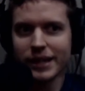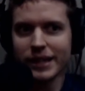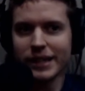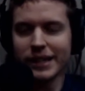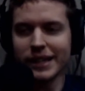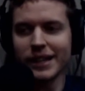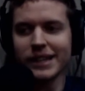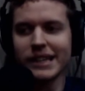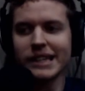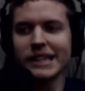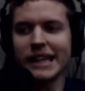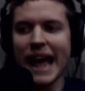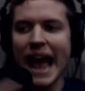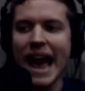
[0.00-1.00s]

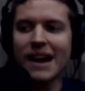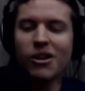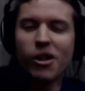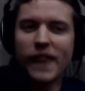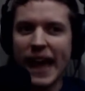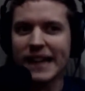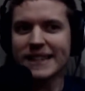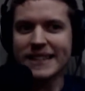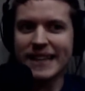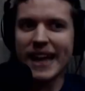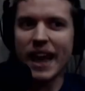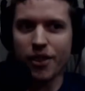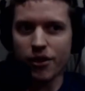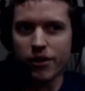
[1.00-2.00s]
you add all that
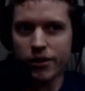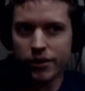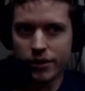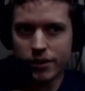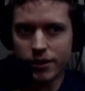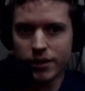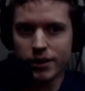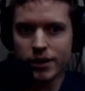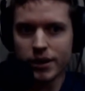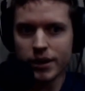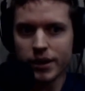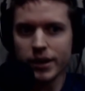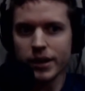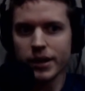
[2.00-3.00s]
together,
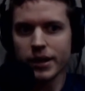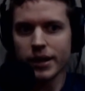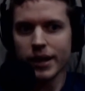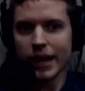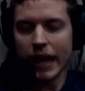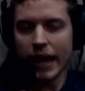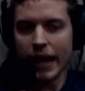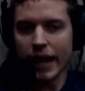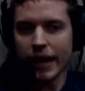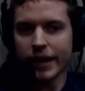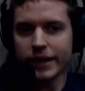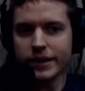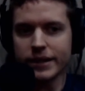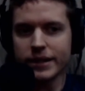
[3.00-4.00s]

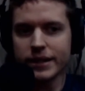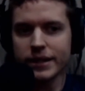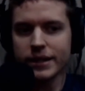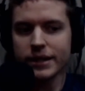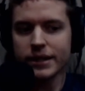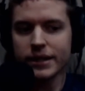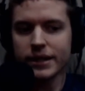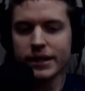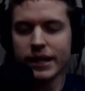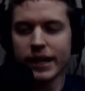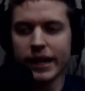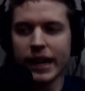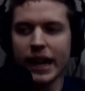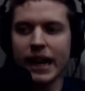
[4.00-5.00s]
and
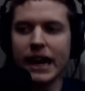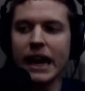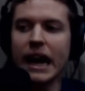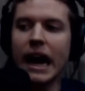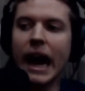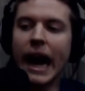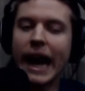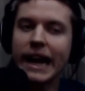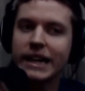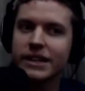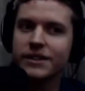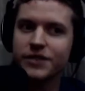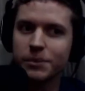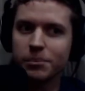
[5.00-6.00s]
it
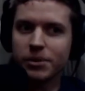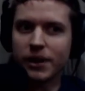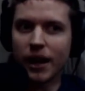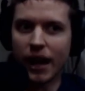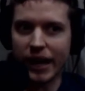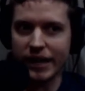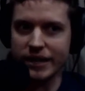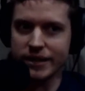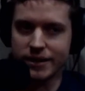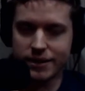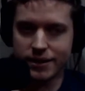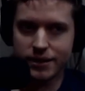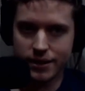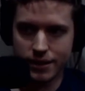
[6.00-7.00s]
kind of
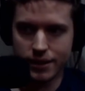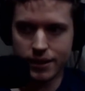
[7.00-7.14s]
implies